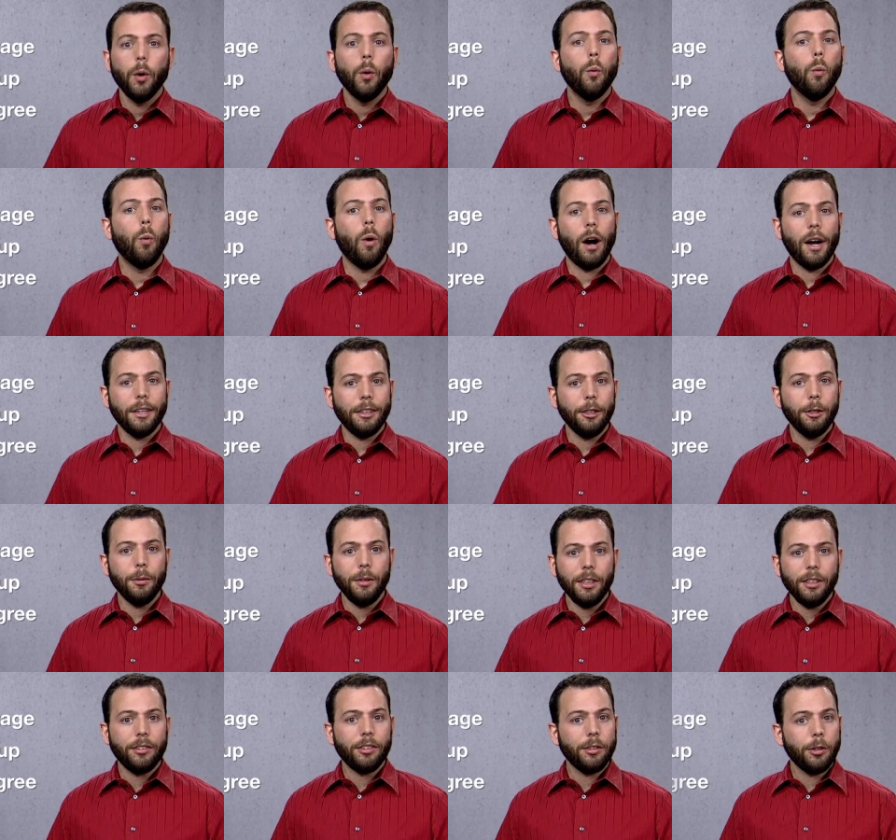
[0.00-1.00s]
Why do you
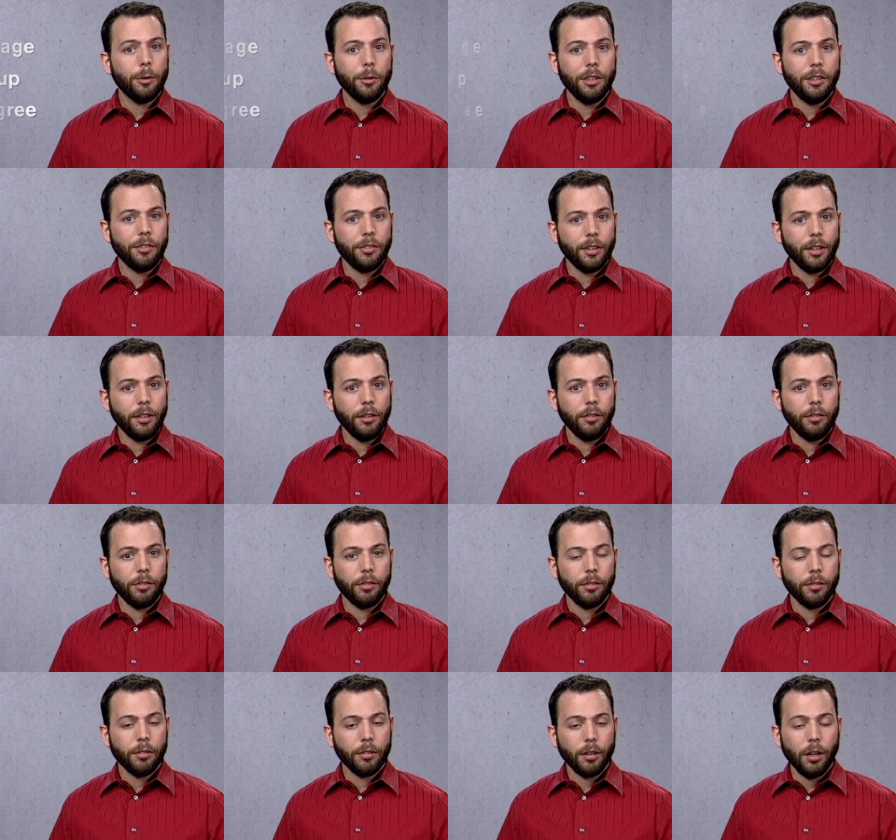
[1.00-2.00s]
need to know these
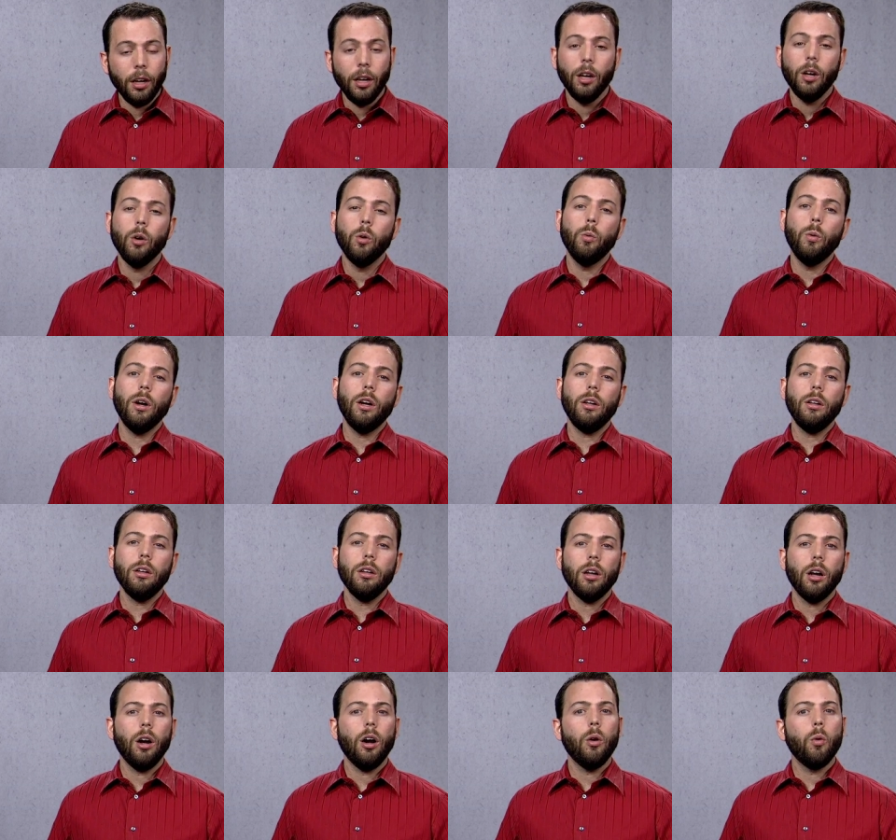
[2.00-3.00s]
things?
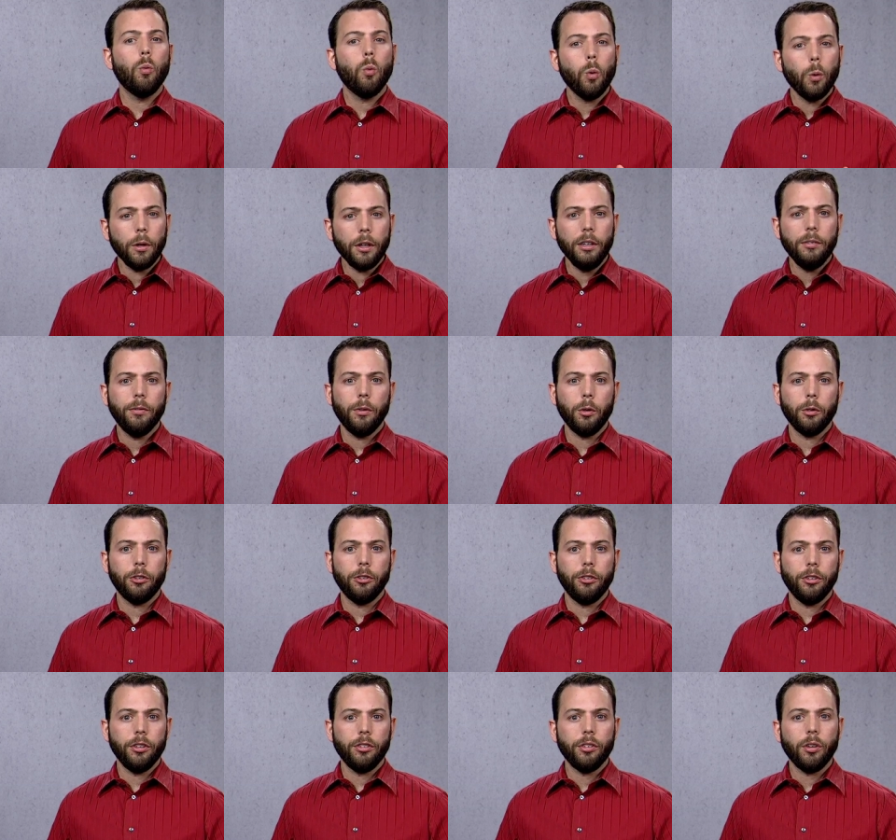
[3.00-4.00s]
Well, working
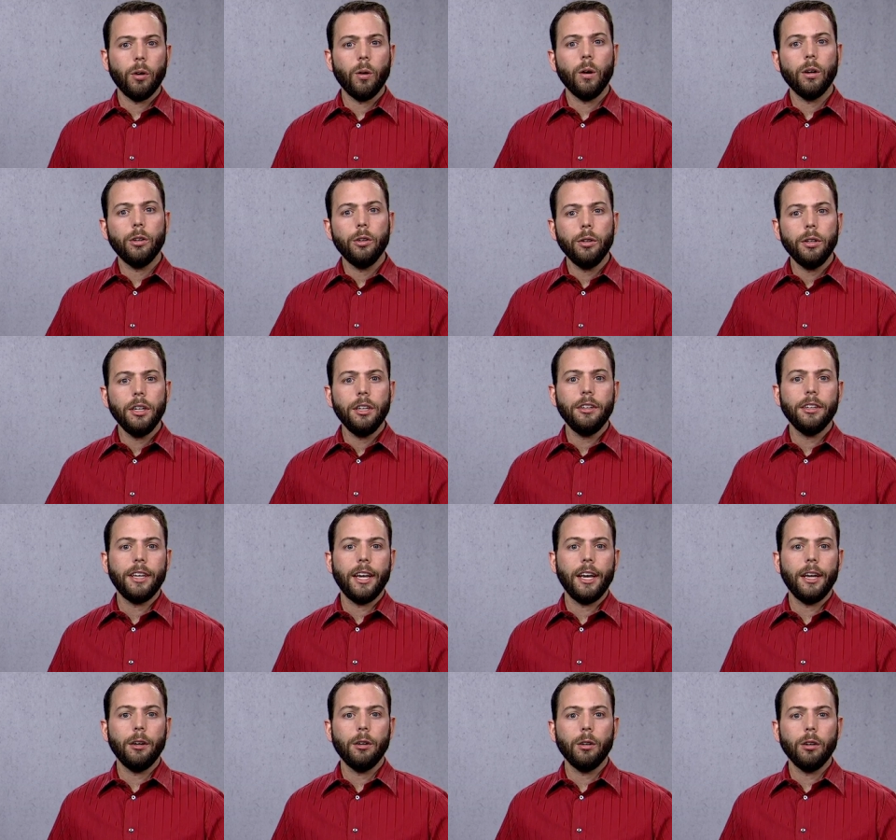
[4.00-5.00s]
voltages are a good
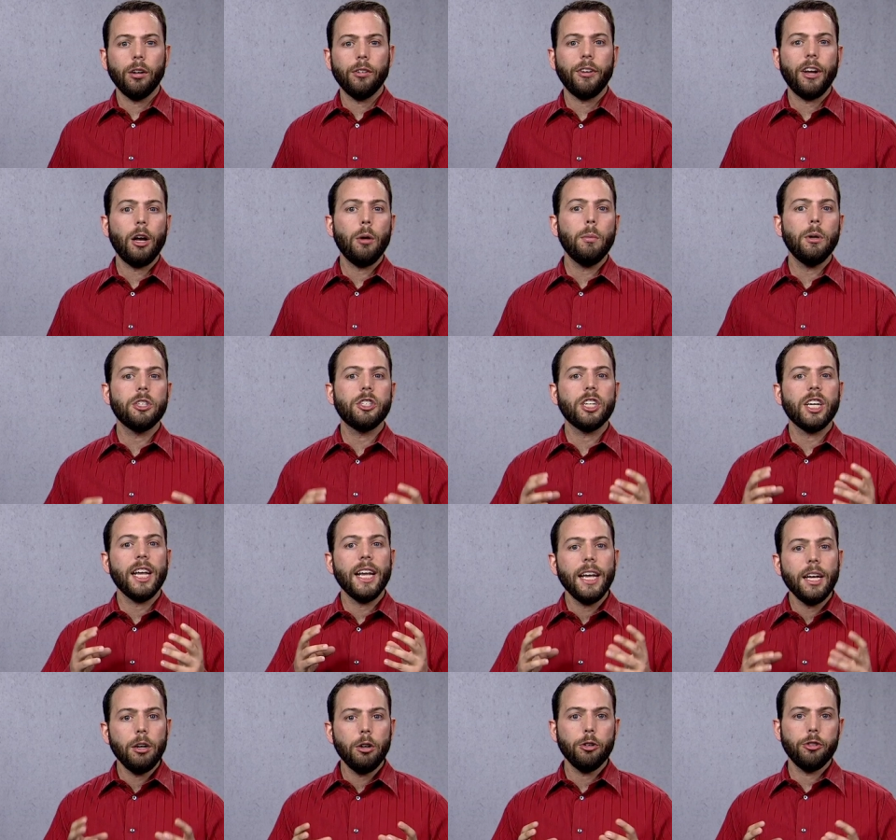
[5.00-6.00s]
indicator of how much
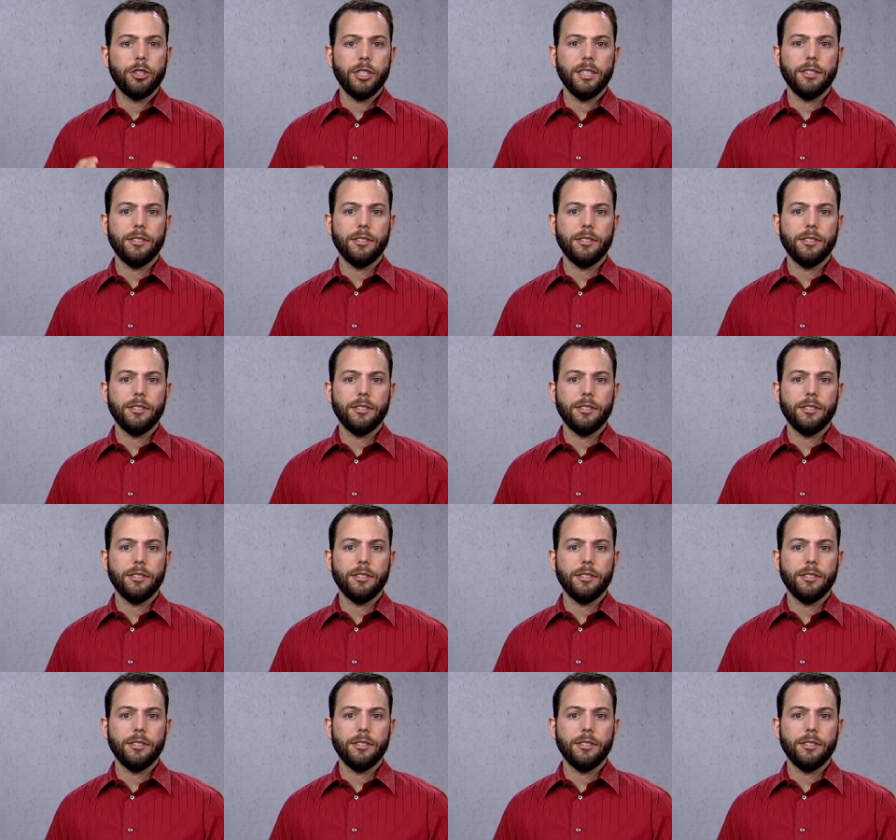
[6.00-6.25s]
energy